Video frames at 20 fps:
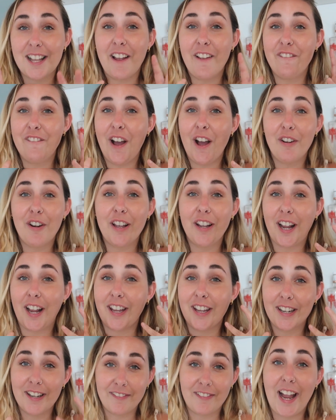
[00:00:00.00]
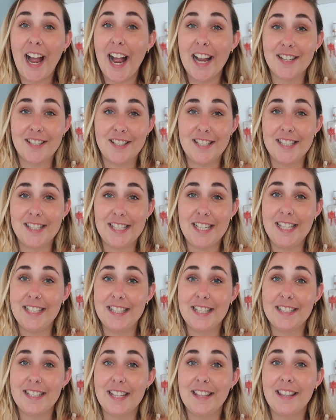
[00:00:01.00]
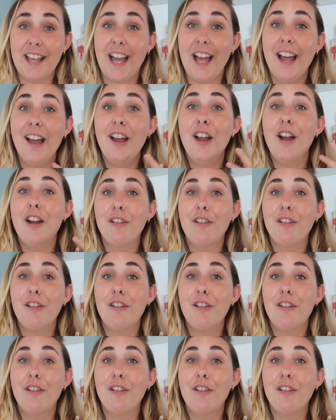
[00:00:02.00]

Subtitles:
I felt like I could have catched diseases in there